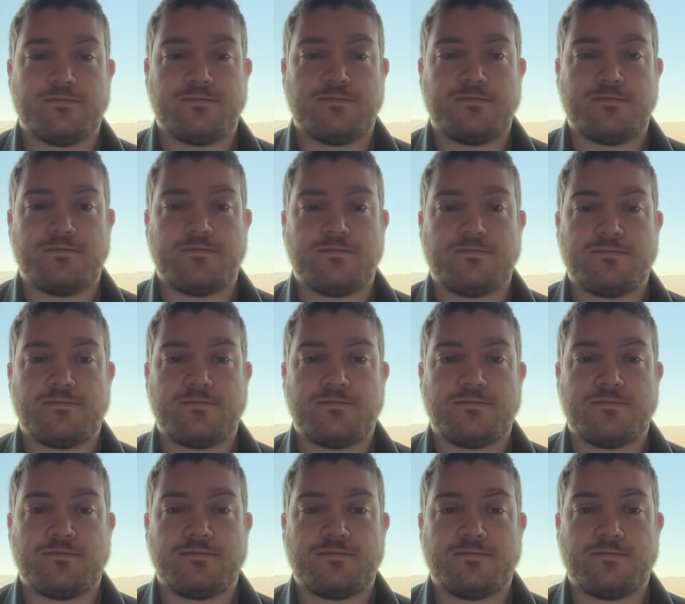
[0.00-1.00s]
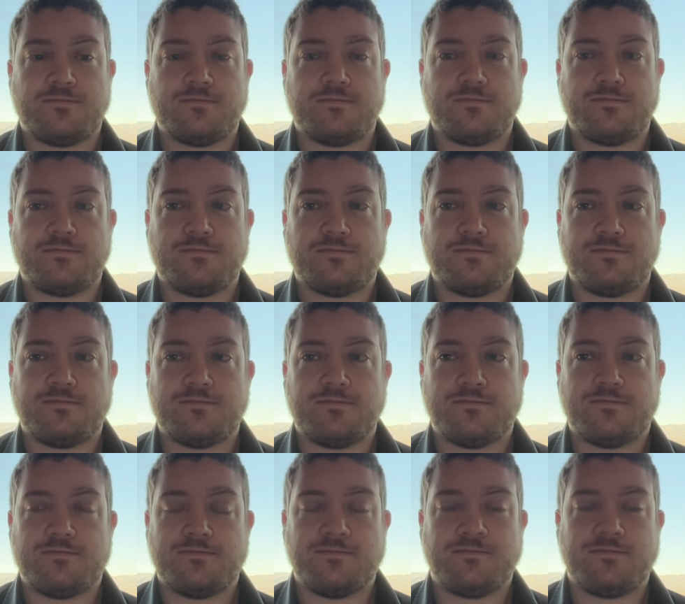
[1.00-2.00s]

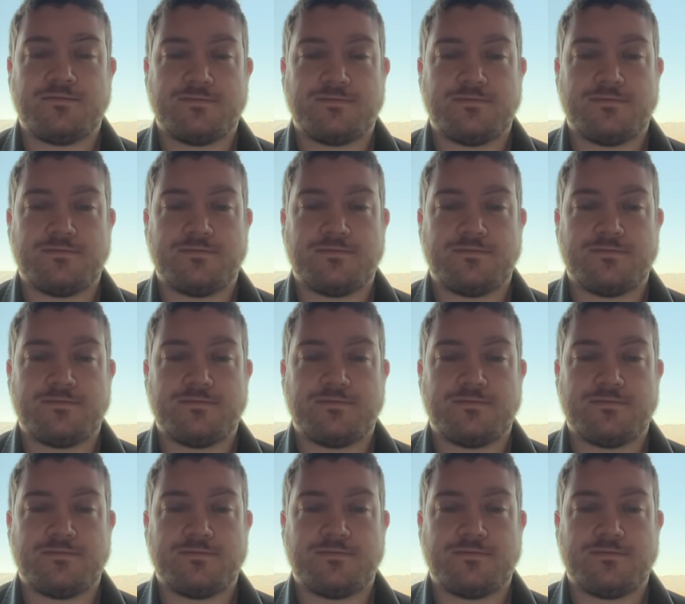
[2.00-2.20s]
The person shown says nothing.